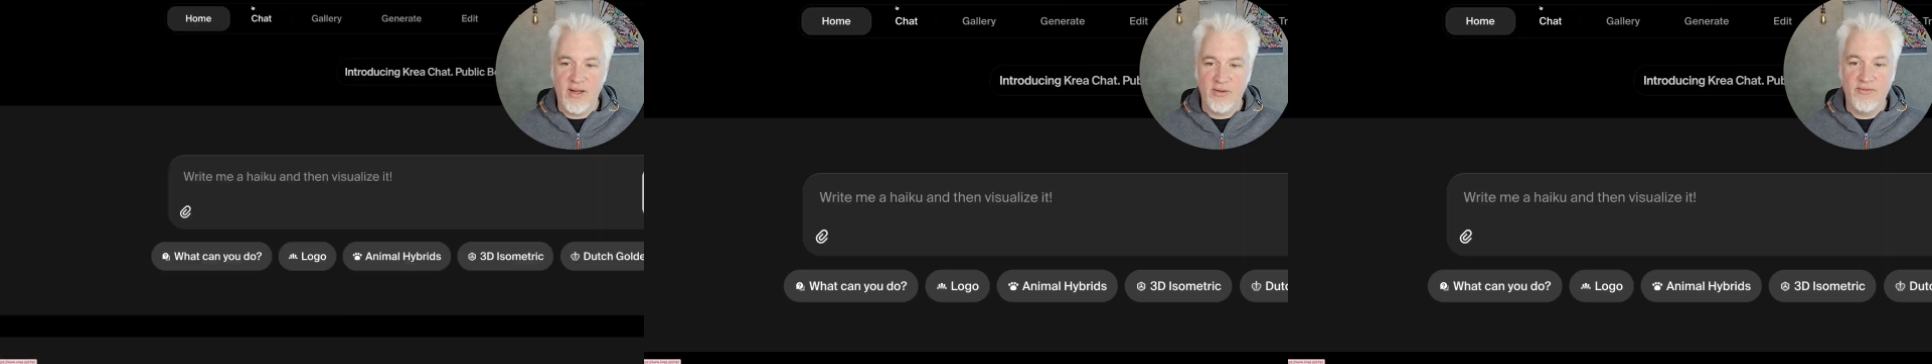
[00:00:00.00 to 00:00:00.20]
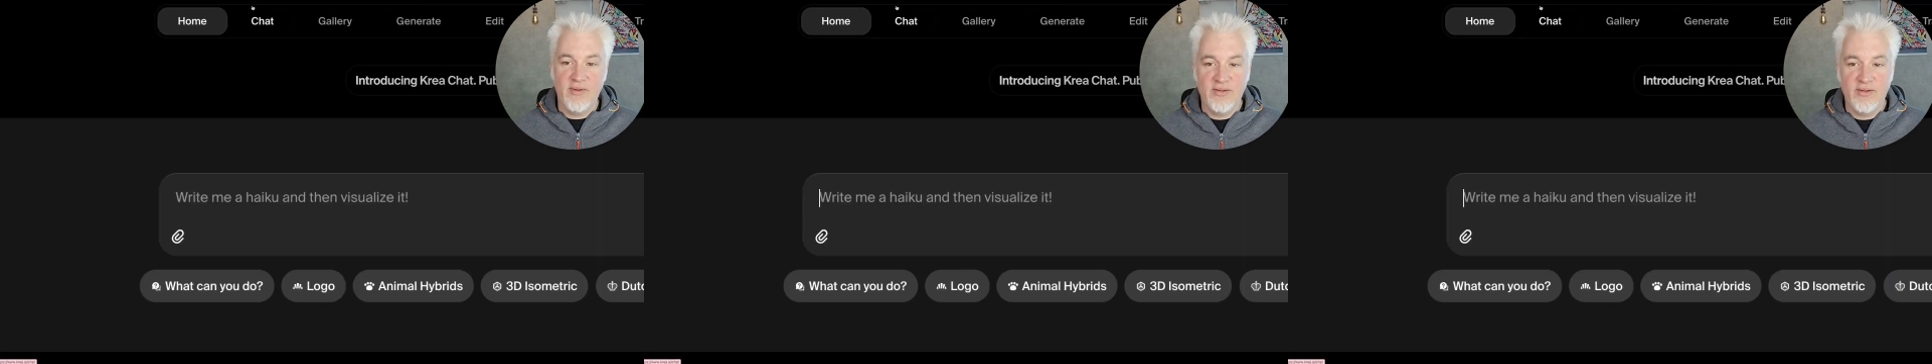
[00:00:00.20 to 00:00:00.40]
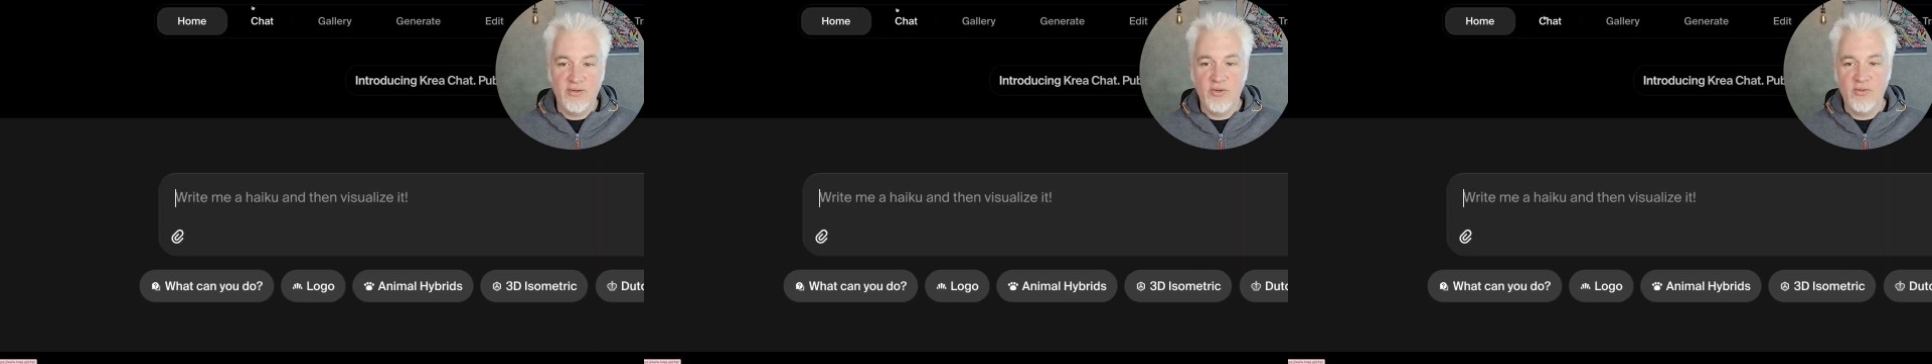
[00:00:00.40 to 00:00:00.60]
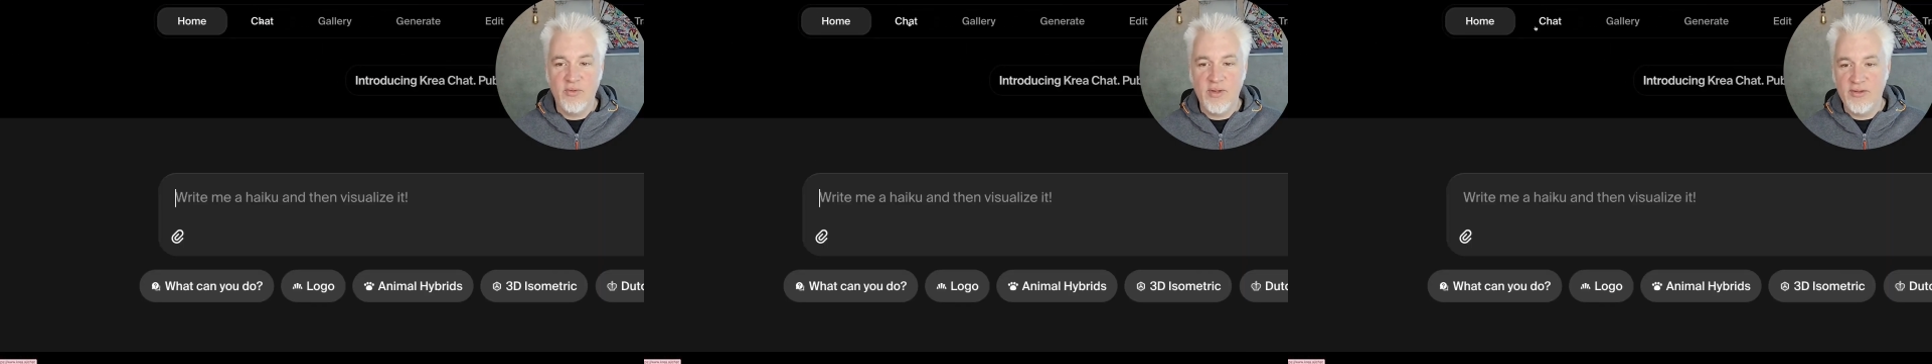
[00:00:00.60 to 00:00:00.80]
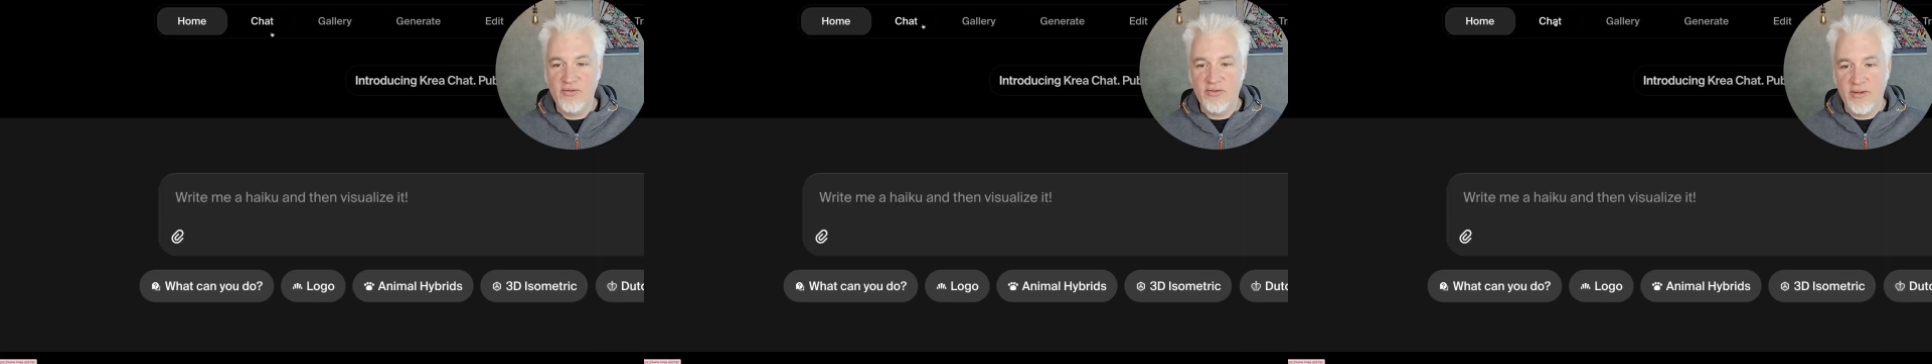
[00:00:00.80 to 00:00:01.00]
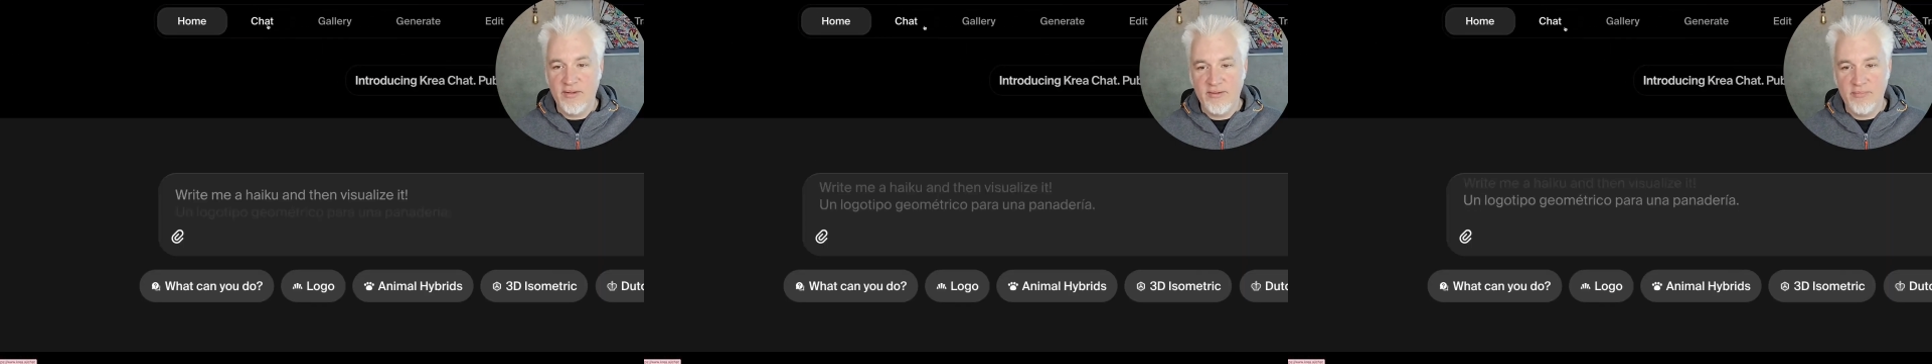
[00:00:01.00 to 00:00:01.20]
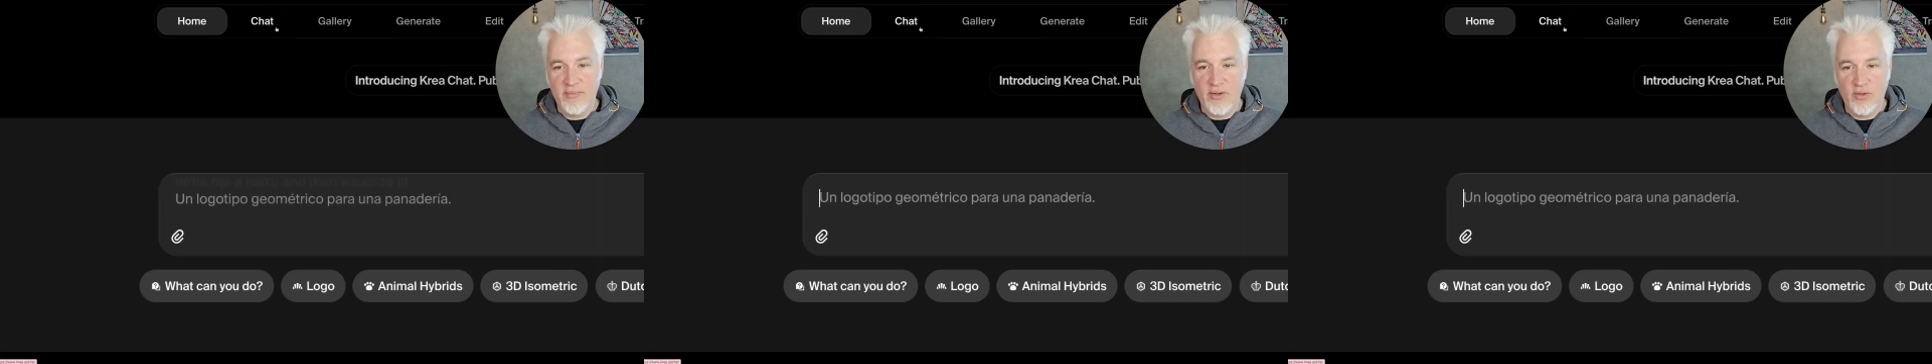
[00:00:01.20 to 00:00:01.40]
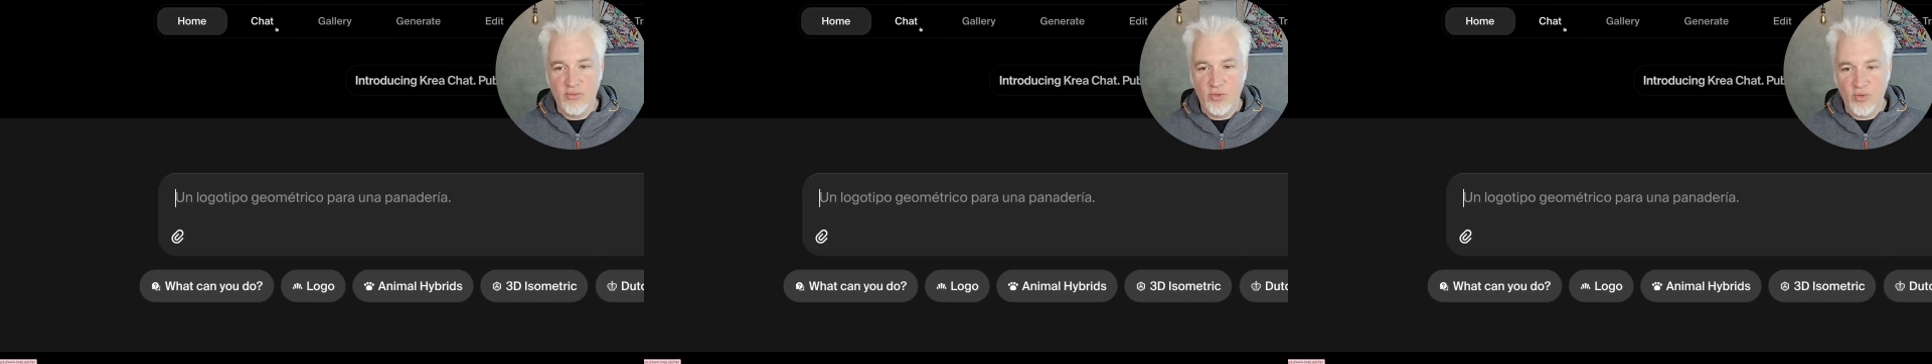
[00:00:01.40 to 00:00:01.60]
find a new entry in the
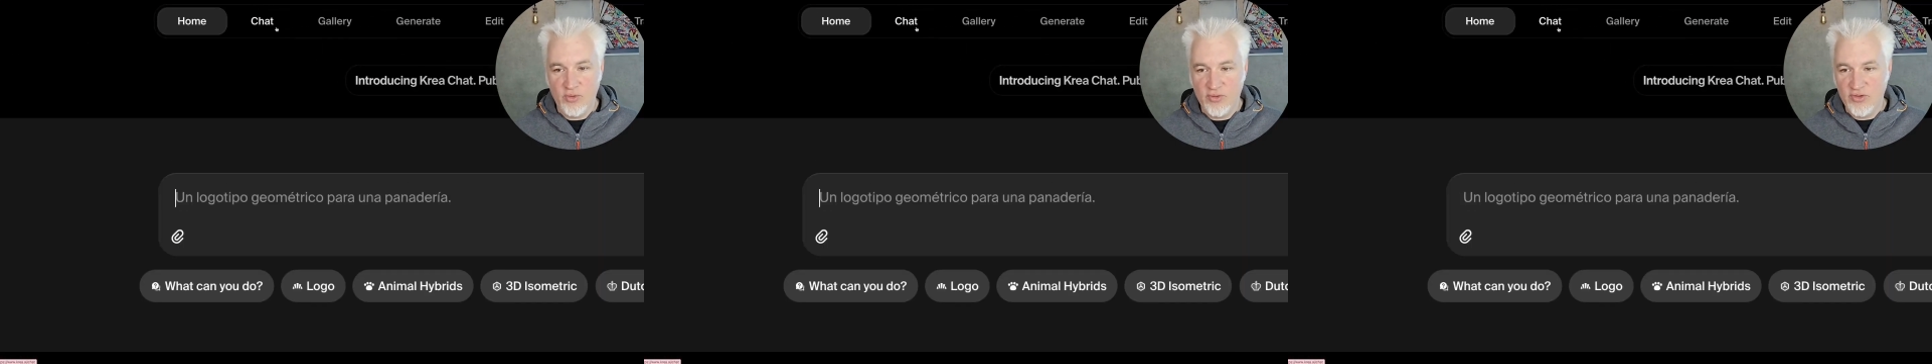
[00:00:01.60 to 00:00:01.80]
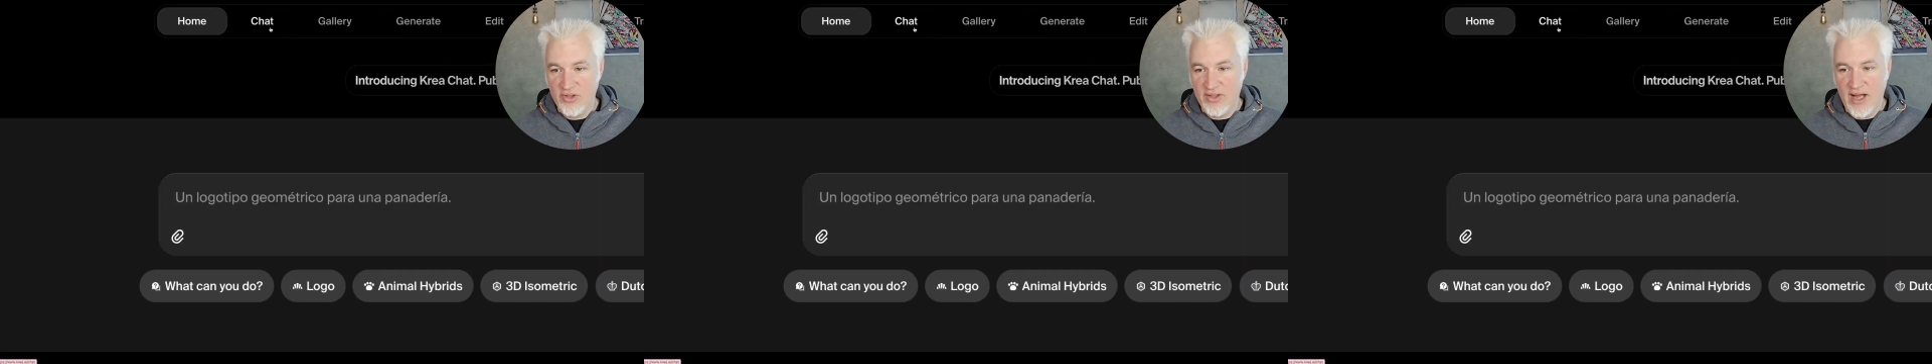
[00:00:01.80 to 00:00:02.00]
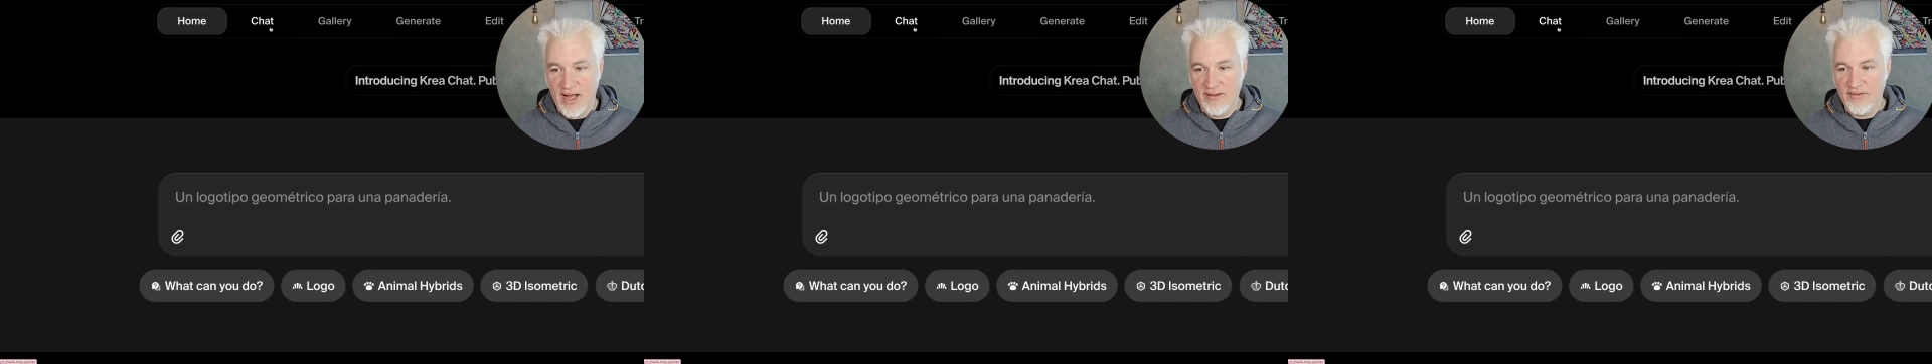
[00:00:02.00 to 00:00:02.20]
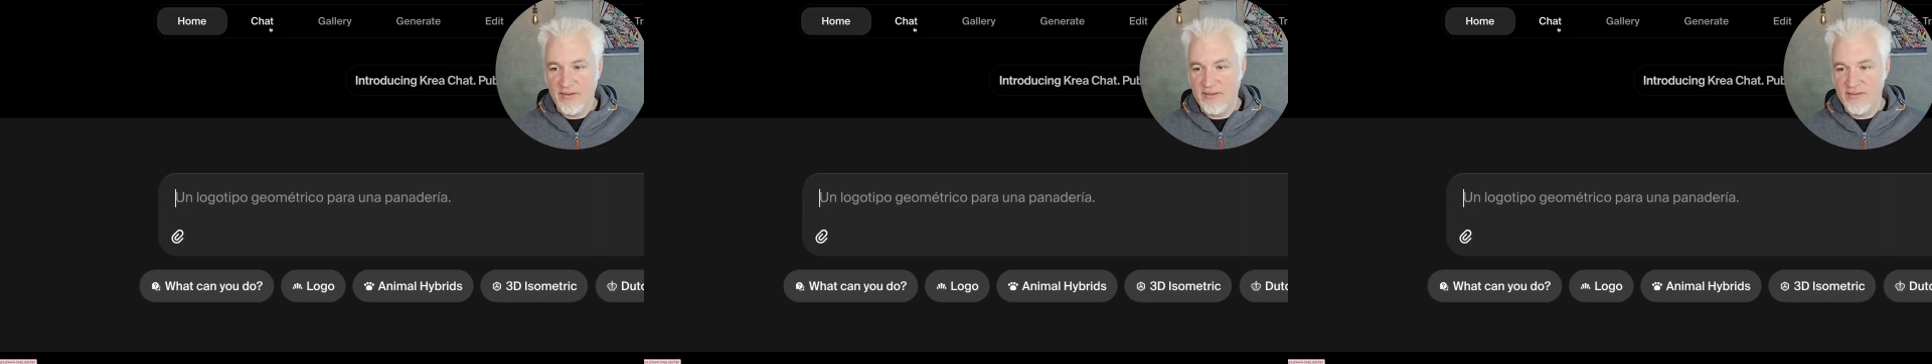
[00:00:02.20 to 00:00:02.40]
menu called Chat.